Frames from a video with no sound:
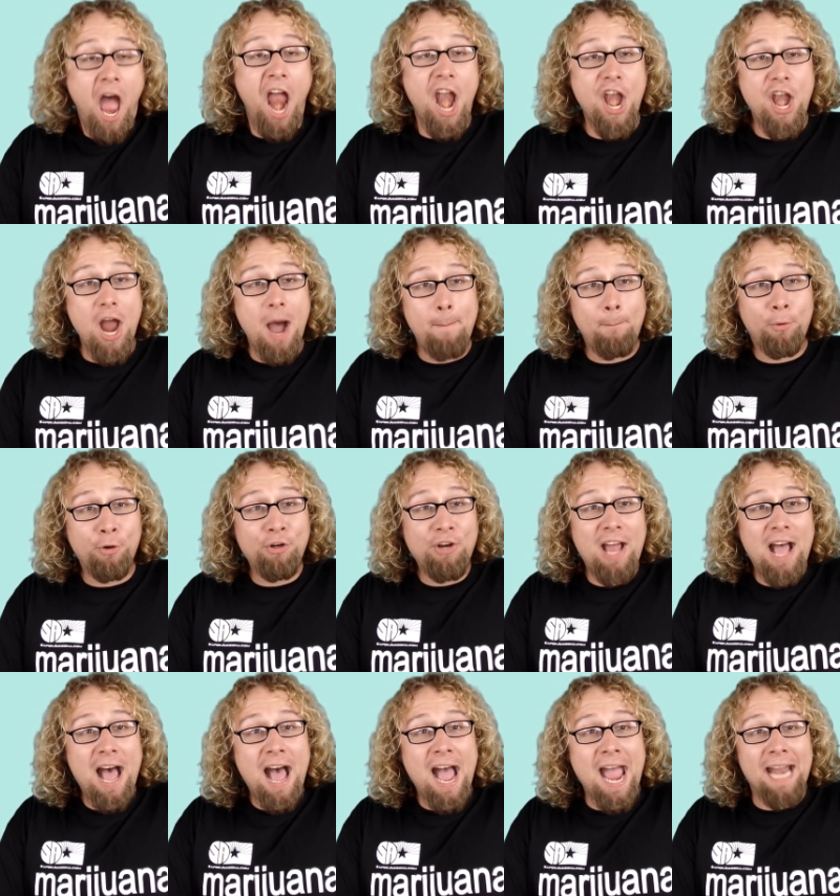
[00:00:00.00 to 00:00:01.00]
Number
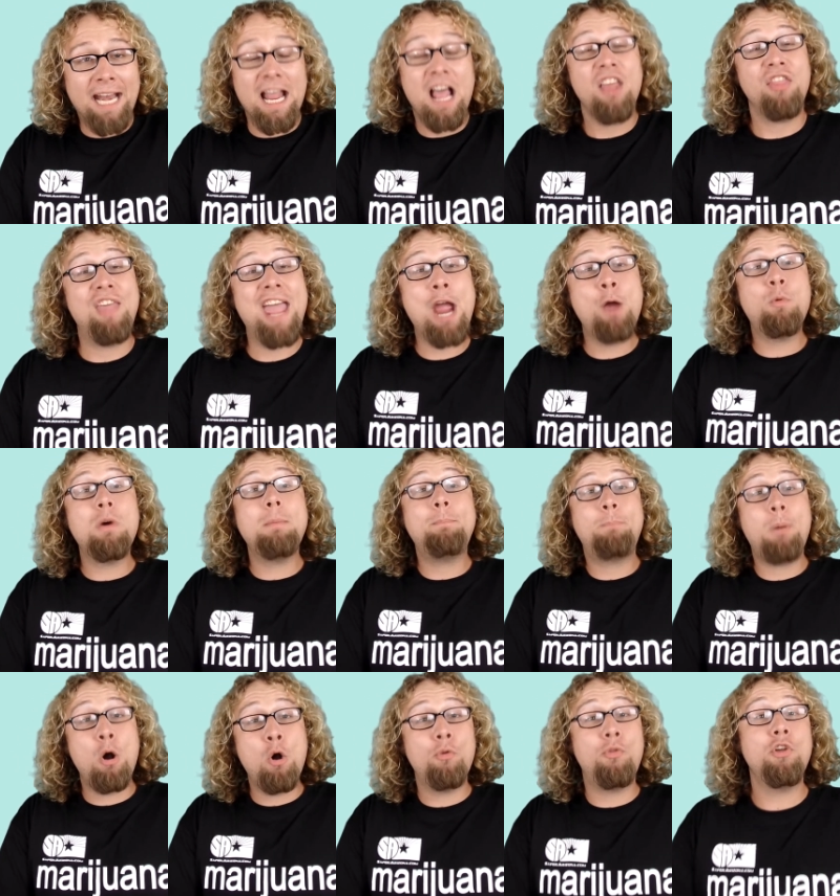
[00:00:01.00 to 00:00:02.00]
nine, they would
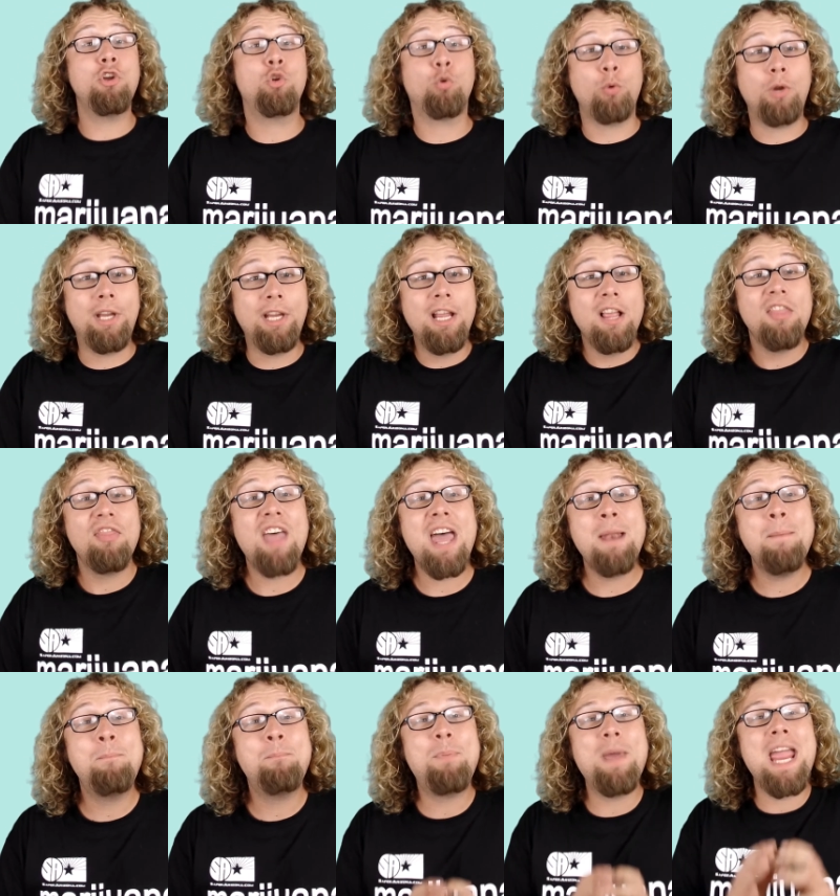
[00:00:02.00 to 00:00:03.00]
both agree
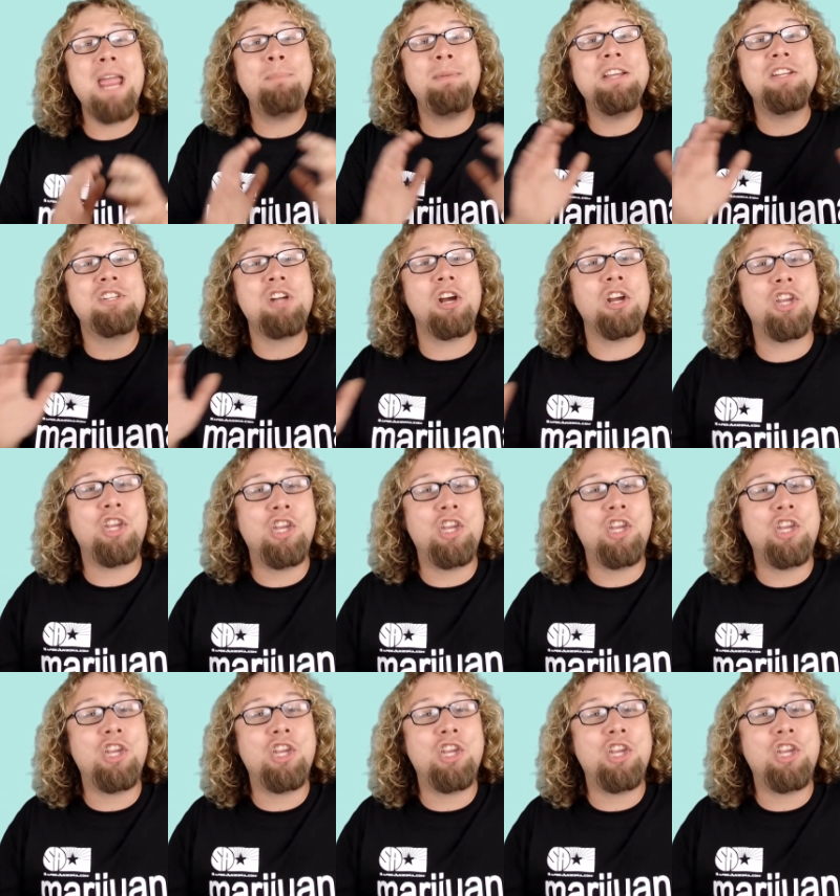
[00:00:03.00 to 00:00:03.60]
that babies are